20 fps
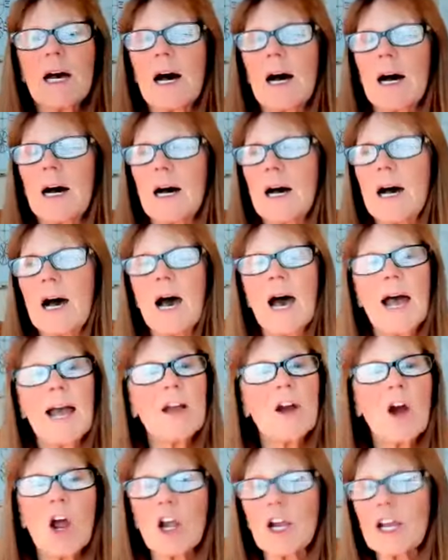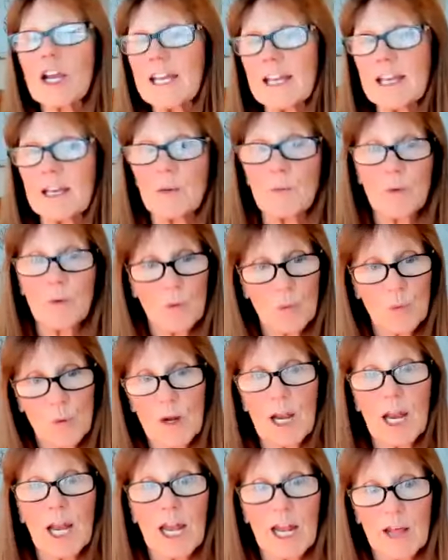hierarchy with
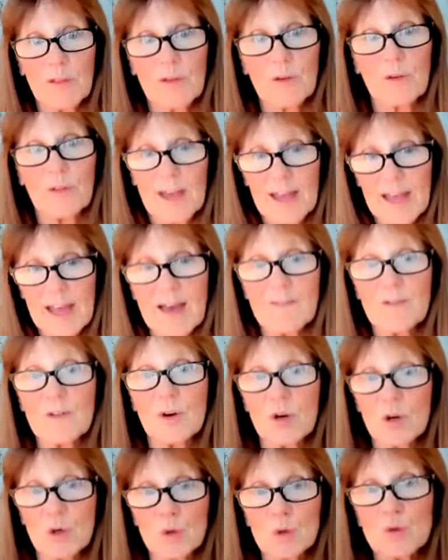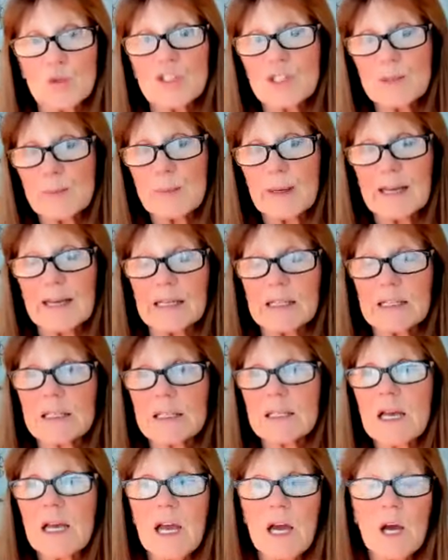one another. They have their own
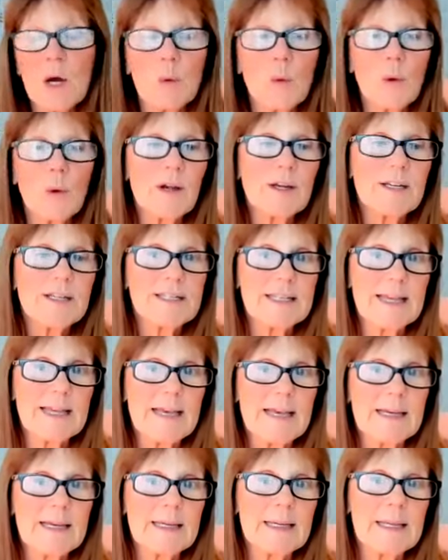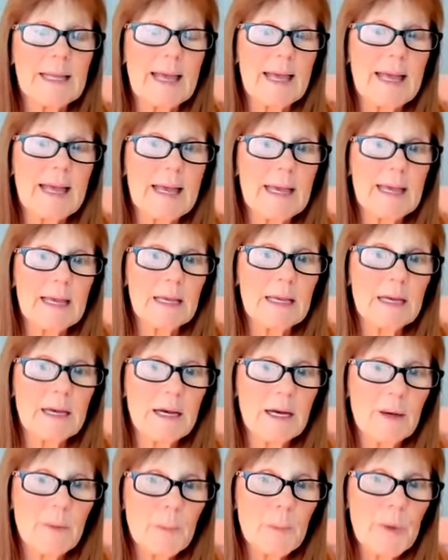space. Whereas in a
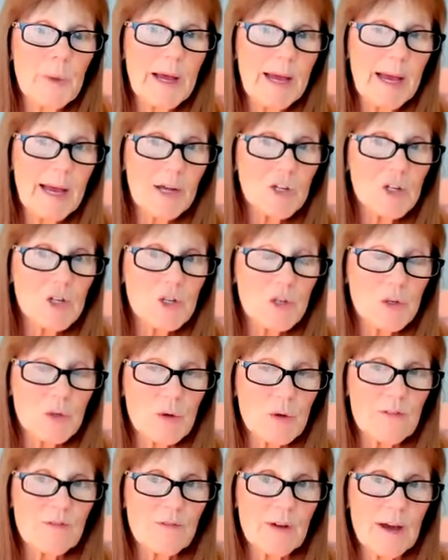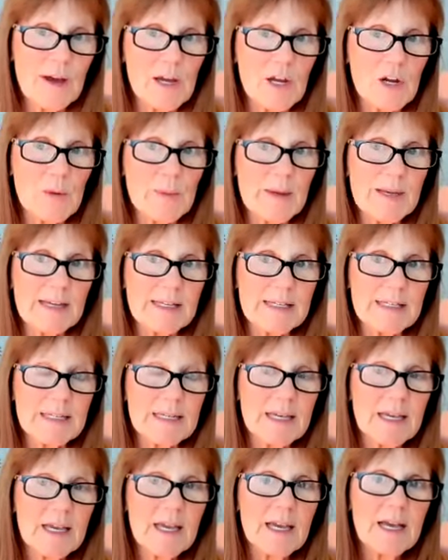pasture
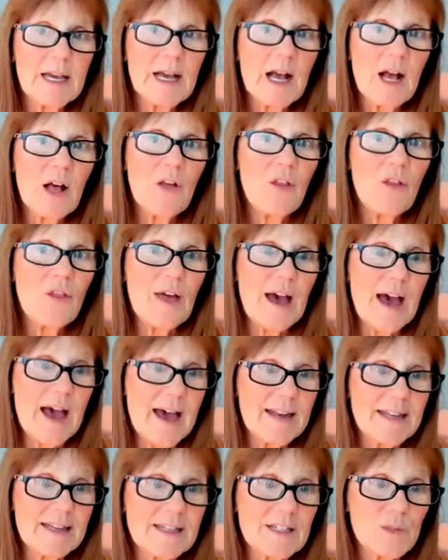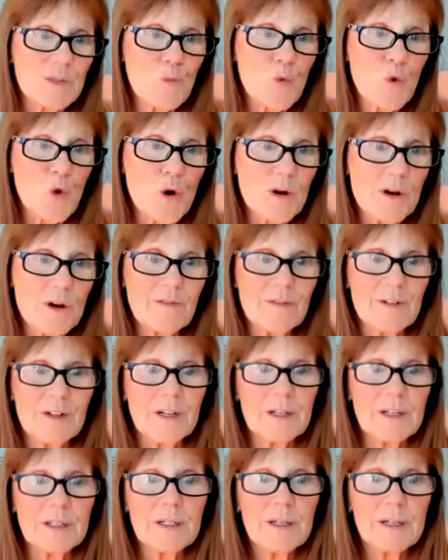environment, that is more of
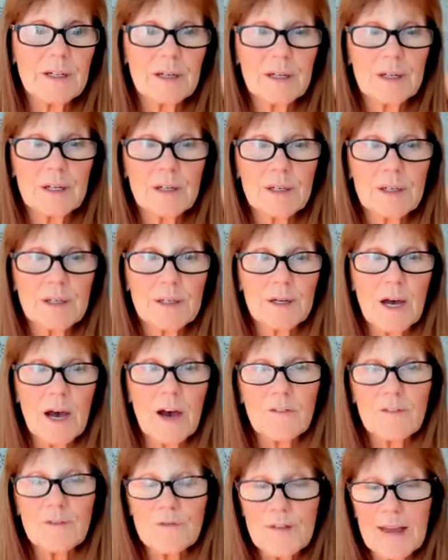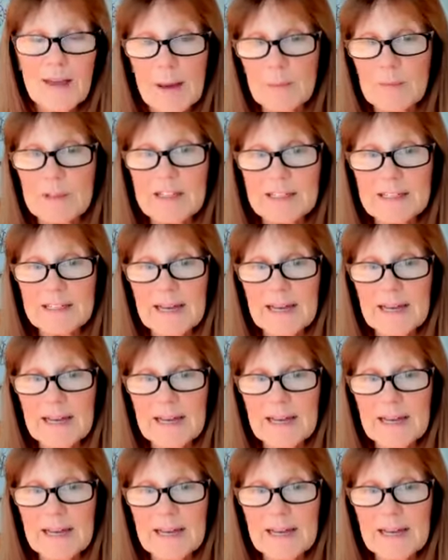a family